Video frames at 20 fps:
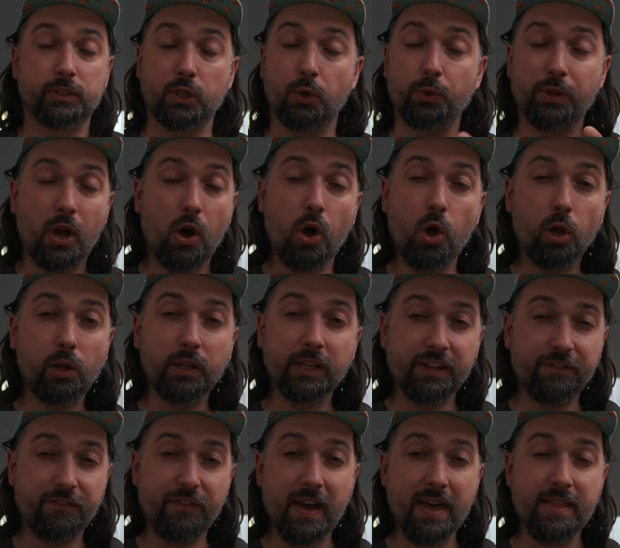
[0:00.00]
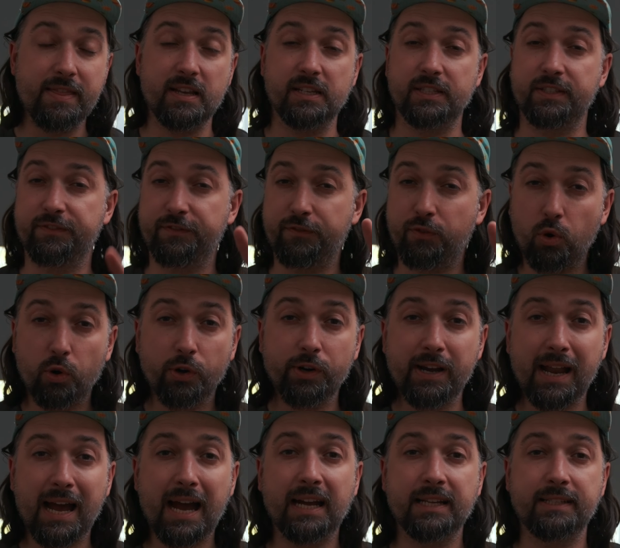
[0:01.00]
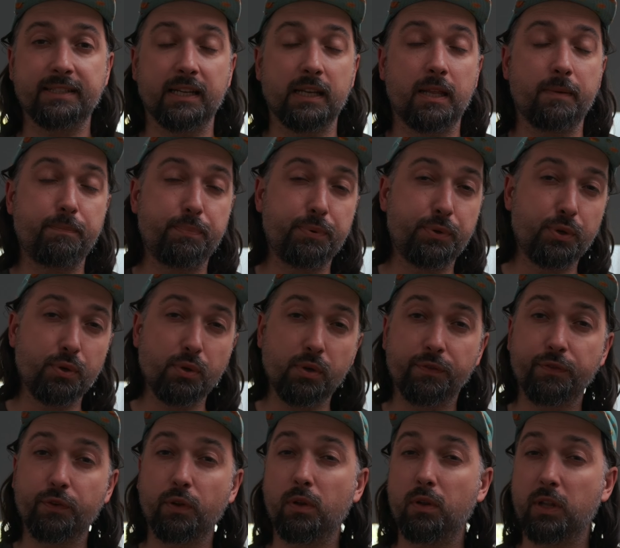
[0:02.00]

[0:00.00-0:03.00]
So the whole event is 4 nights at a beautiful